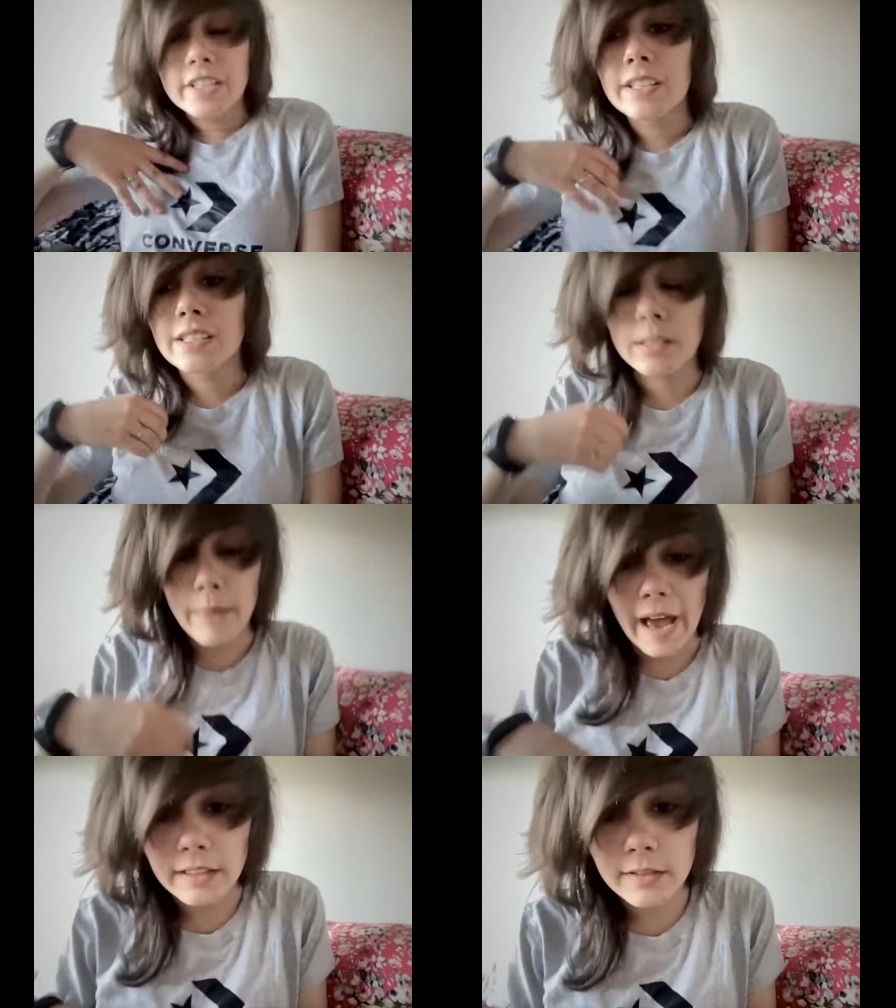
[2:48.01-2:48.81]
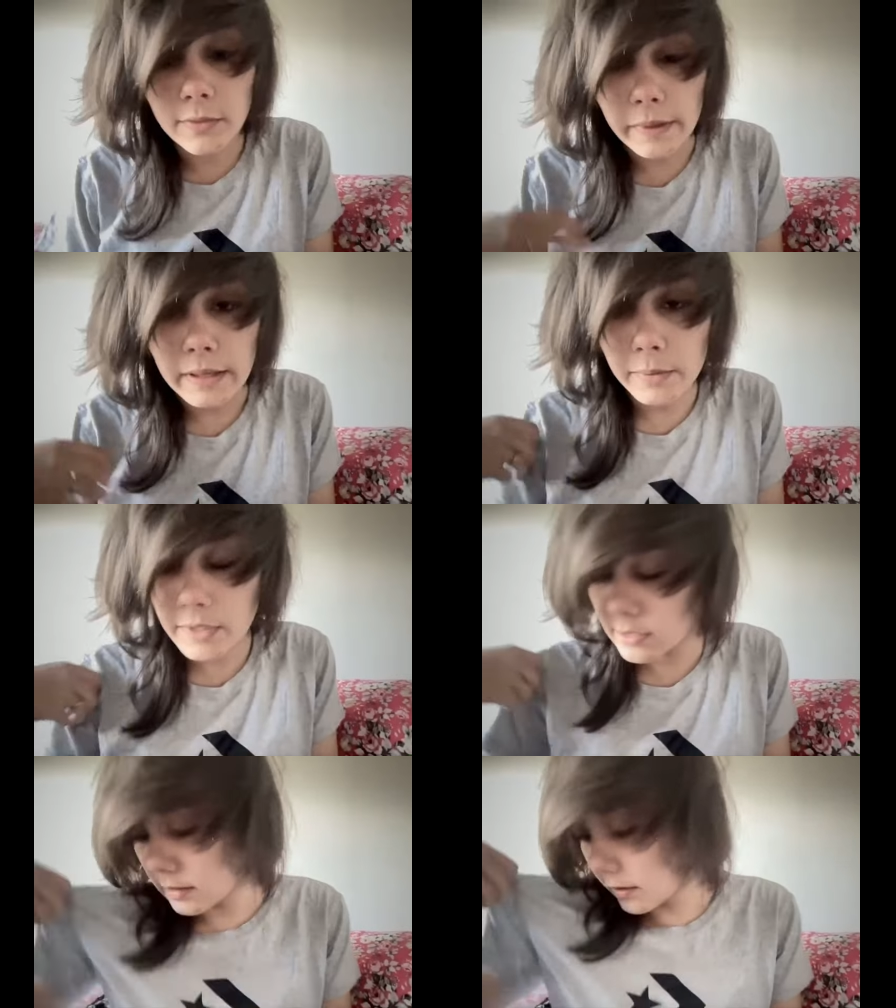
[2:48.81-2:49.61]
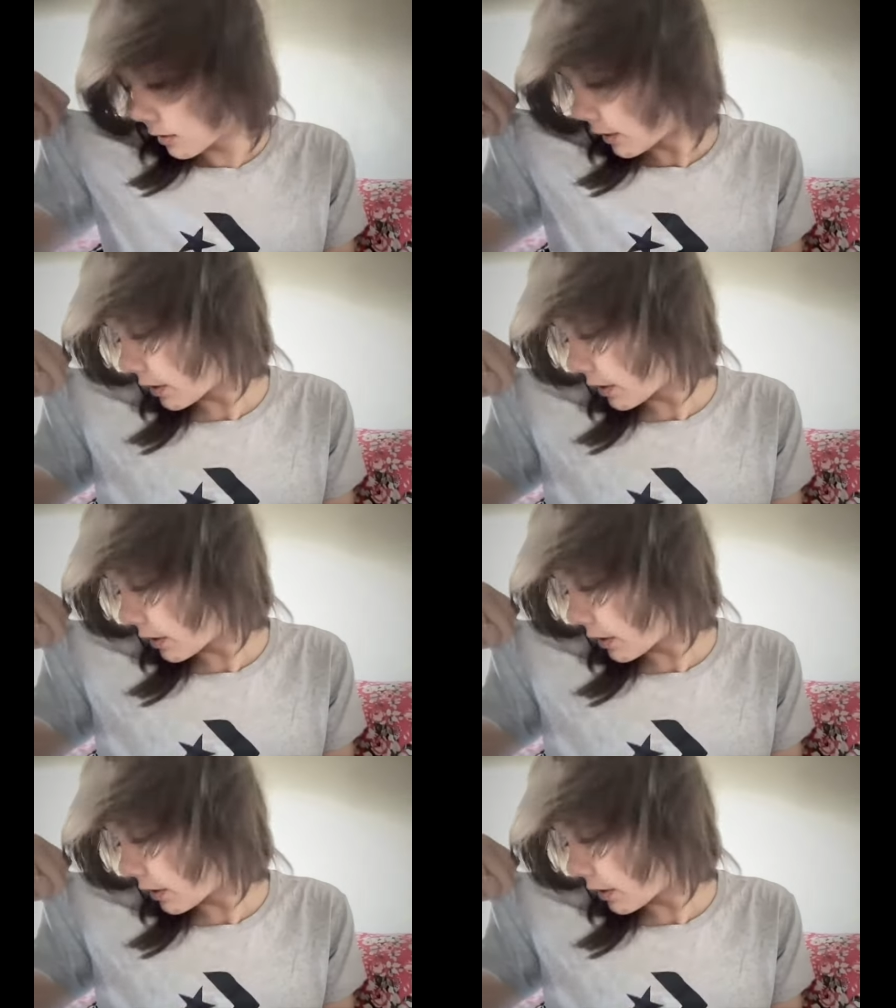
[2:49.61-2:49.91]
into some activewear, which is literally